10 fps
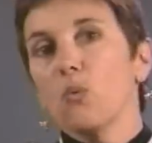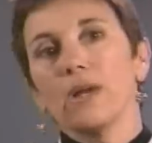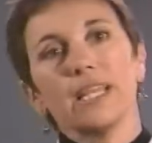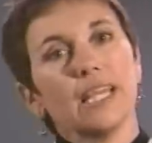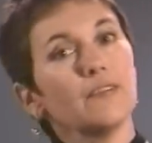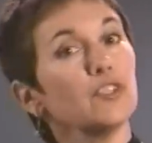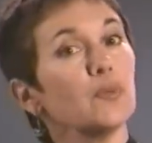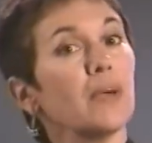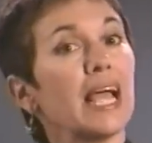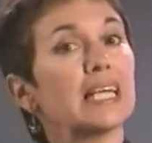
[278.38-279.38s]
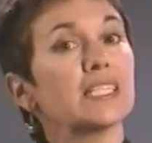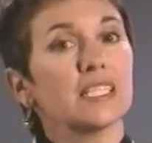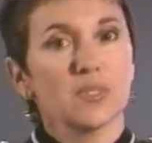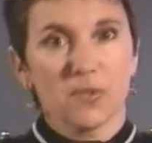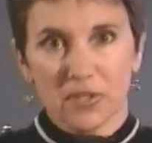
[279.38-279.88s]
Whatever your past
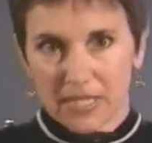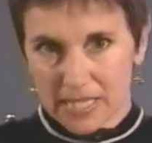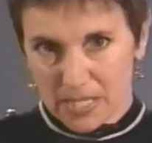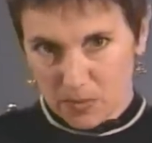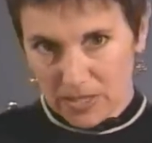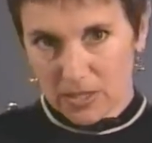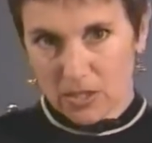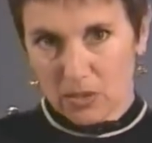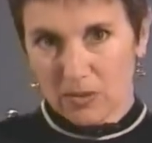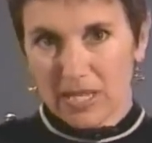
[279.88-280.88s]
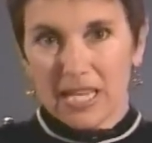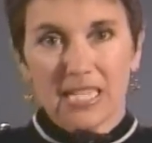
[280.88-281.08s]
experience has been, though,